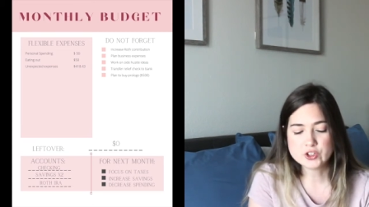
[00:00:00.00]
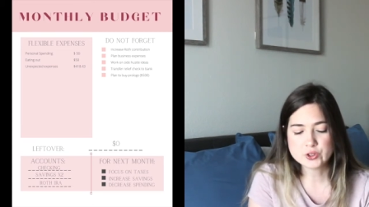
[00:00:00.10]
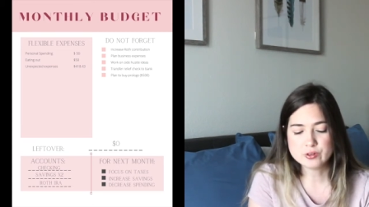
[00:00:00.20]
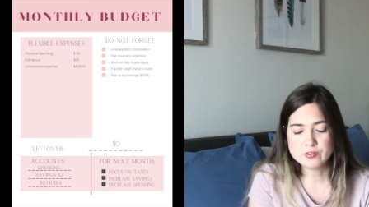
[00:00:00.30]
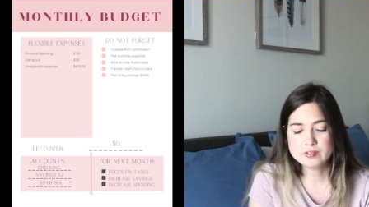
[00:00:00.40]

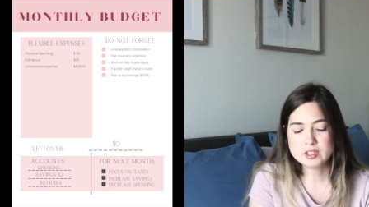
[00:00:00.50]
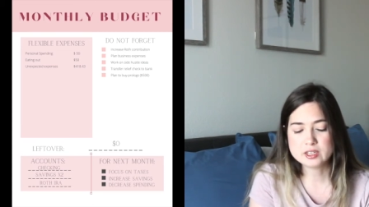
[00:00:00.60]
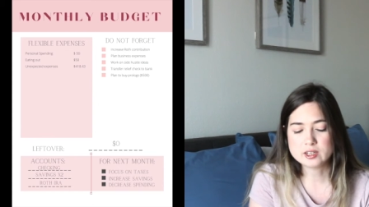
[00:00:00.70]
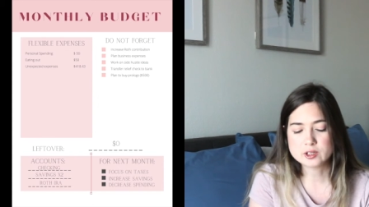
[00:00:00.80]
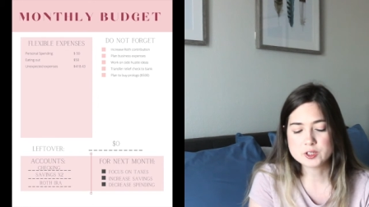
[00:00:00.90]
So
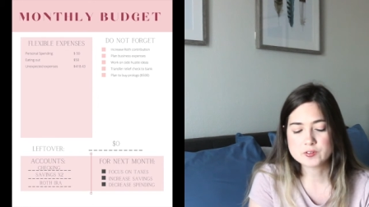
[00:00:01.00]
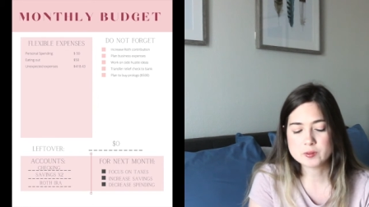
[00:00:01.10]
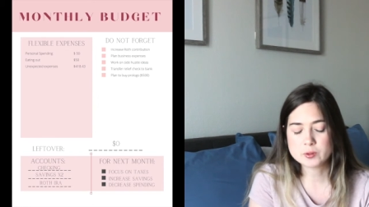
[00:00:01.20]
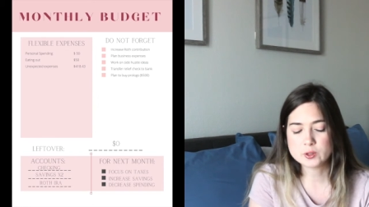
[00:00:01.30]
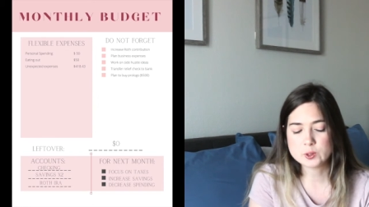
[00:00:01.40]
$50 for
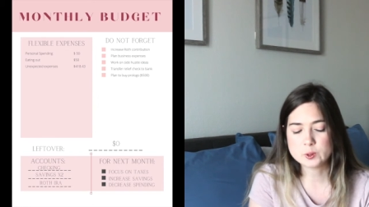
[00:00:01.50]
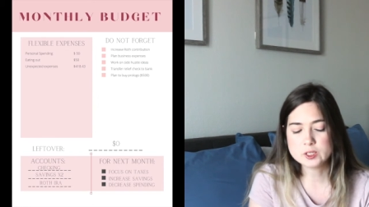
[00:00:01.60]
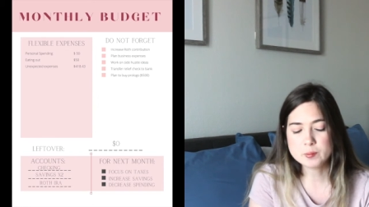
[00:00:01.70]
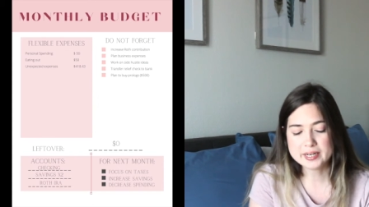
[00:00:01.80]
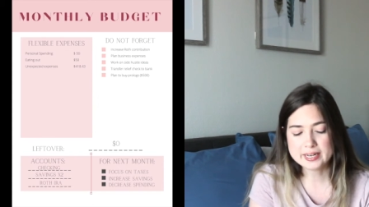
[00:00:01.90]
personal
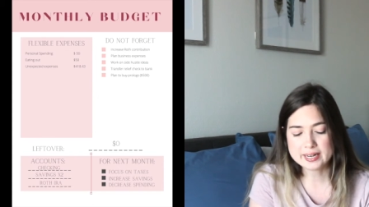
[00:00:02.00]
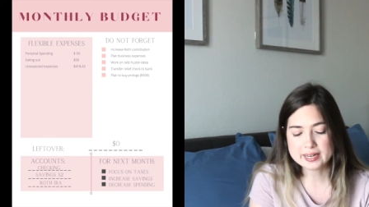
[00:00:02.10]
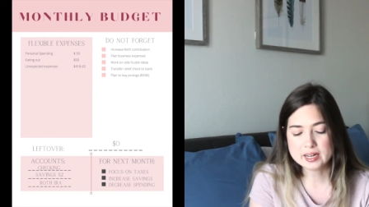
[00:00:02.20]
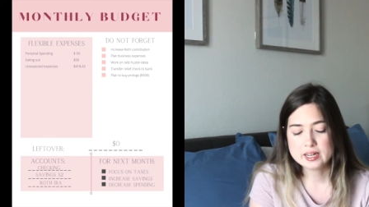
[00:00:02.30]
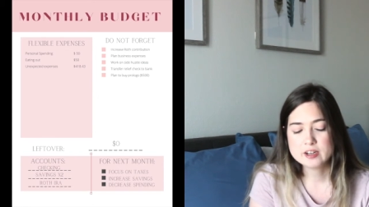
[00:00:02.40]

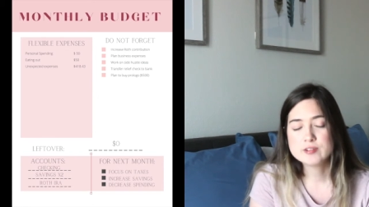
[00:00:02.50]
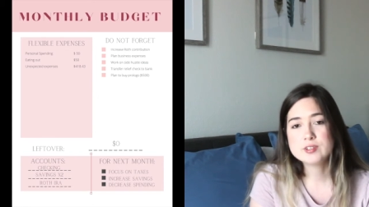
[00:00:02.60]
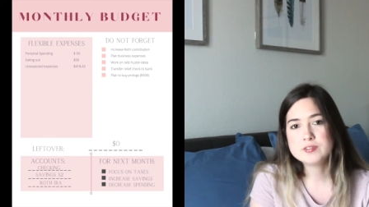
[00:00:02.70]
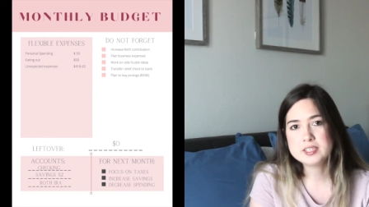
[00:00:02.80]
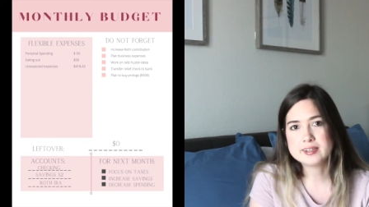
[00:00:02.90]
spending,
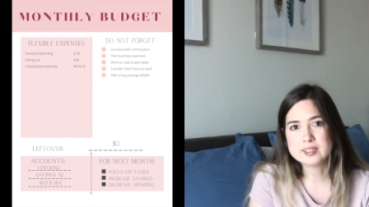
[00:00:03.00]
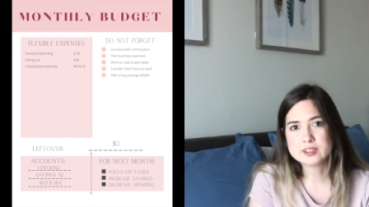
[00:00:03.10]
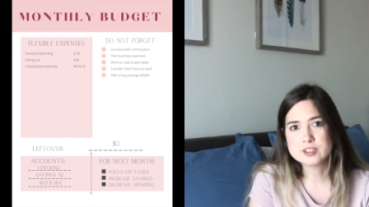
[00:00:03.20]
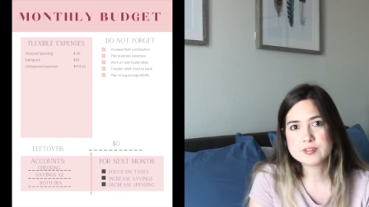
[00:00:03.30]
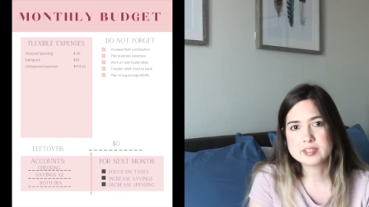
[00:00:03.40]

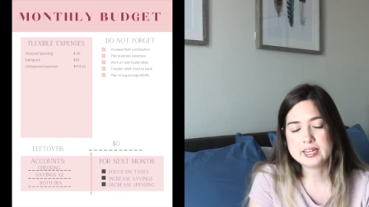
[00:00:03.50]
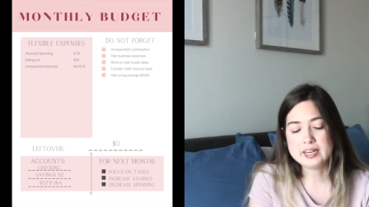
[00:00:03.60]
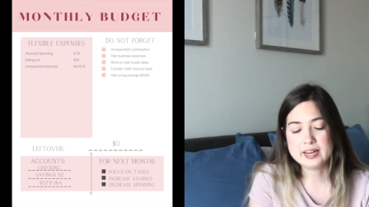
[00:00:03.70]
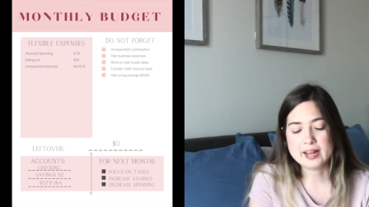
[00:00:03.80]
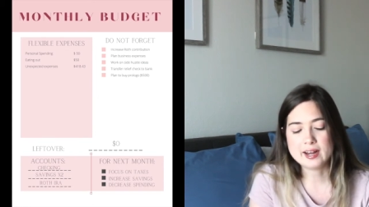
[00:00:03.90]
$50 for
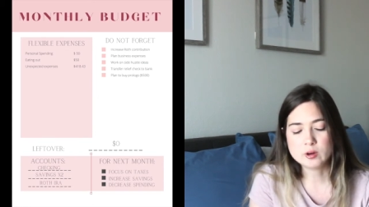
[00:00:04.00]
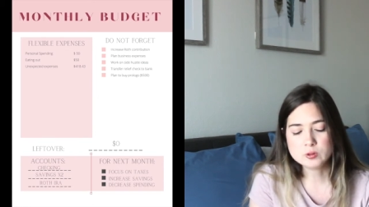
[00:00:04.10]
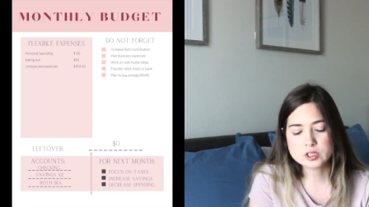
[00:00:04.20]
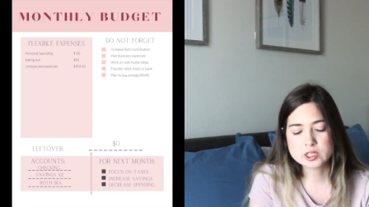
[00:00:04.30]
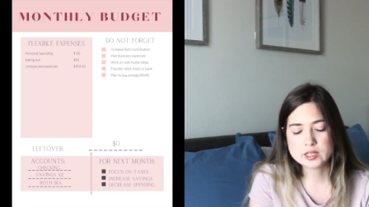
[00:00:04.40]
eating
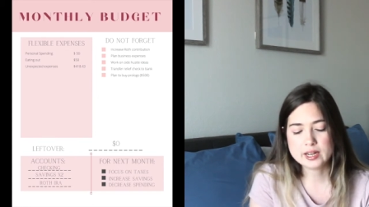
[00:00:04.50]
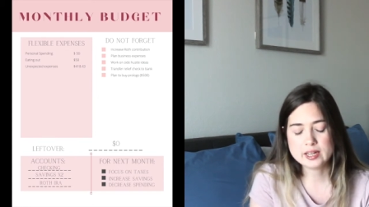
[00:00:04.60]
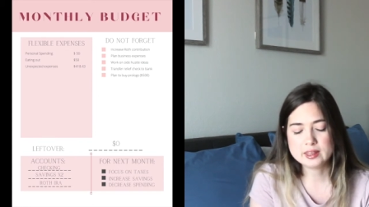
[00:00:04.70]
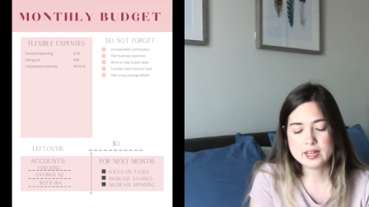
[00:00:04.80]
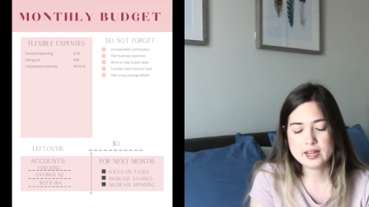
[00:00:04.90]
out,
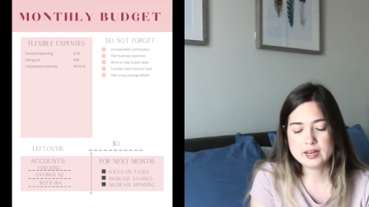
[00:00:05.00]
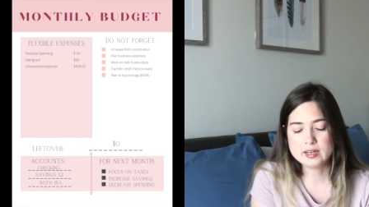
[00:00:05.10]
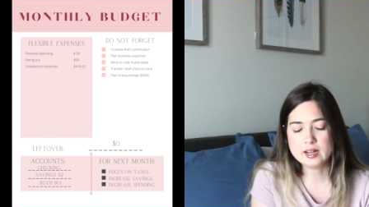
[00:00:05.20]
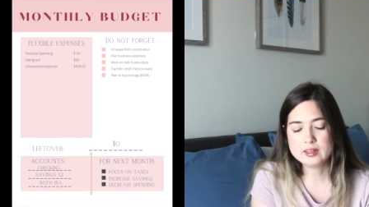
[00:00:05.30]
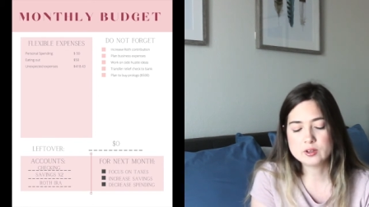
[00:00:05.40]
and
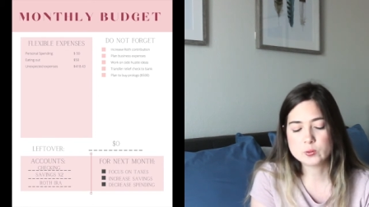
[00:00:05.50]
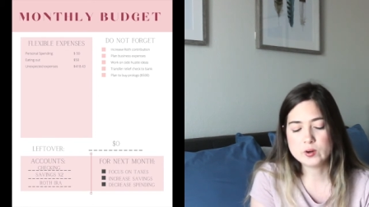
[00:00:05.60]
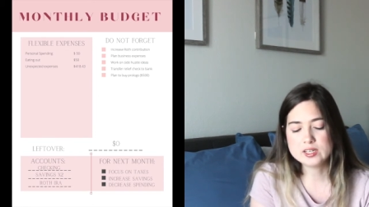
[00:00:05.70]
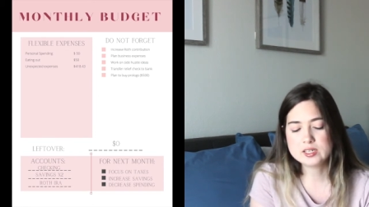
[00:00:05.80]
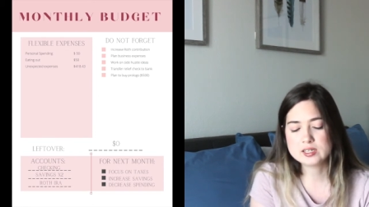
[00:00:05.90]
then the
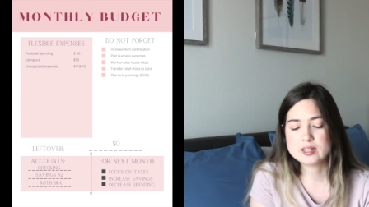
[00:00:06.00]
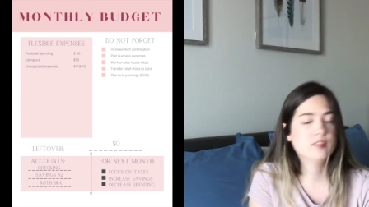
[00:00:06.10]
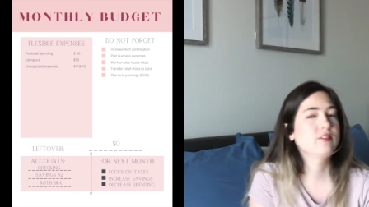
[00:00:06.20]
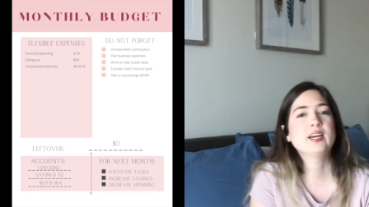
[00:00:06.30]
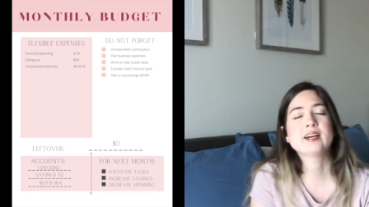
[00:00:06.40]
rest
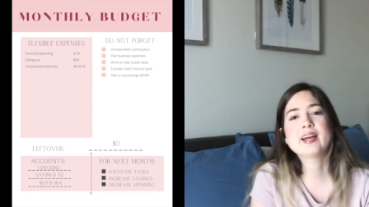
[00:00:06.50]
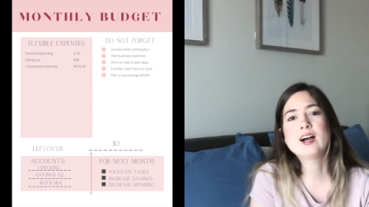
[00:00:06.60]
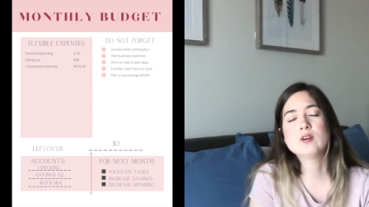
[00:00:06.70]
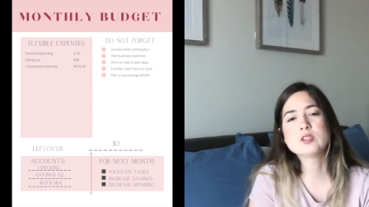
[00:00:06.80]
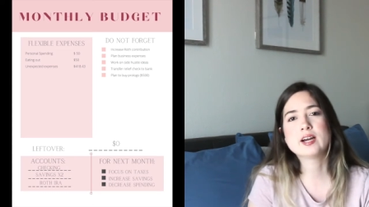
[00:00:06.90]
of the
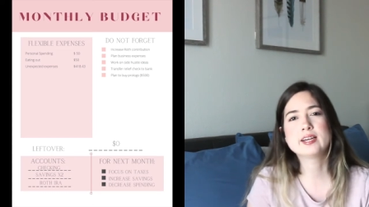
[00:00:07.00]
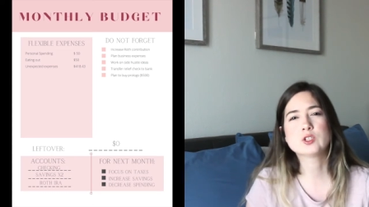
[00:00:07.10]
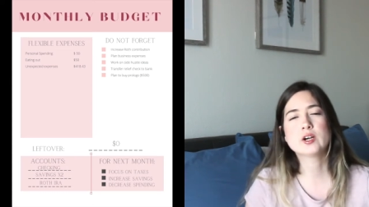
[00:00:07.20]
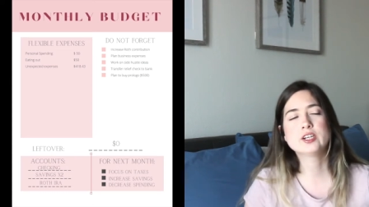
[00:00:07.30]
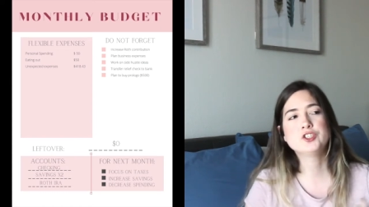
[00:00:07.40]
account, I
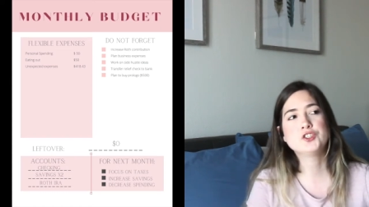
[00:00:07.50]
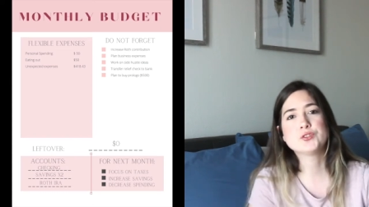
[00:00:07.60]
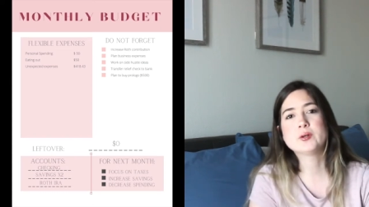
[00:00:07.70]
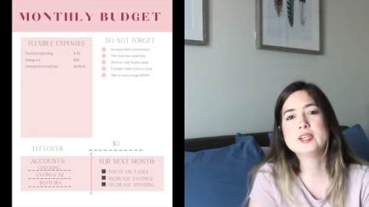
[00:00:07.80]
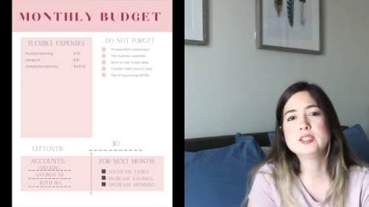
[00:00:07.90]
try to
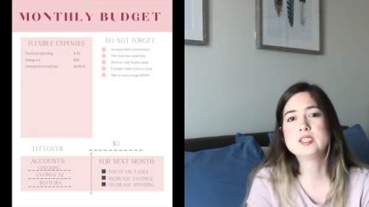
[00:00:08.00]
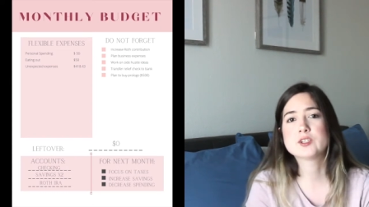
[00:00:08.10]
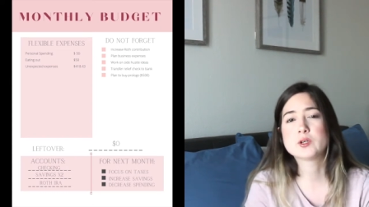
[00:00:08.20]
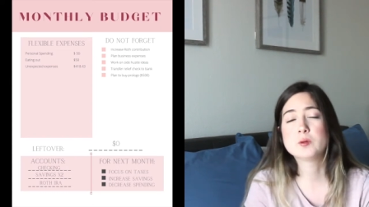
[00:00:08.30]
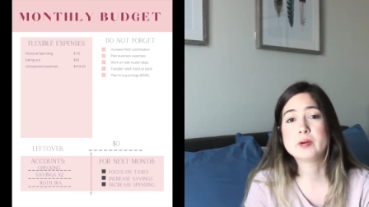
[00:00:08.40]
do a
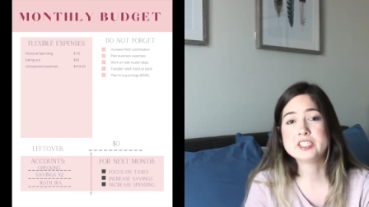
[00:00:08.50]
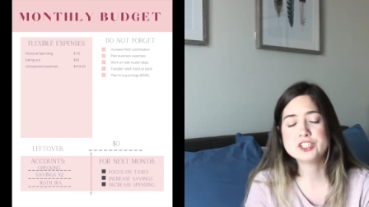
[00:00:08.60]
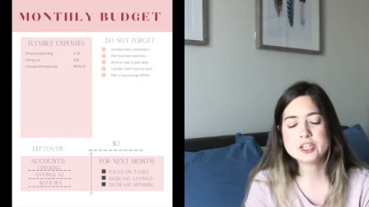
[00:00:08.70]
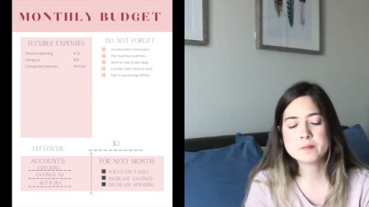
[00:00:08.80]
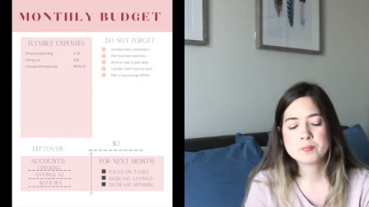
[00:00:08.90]
zero
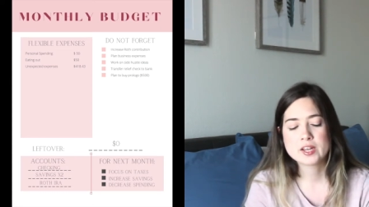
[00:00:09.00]
budget.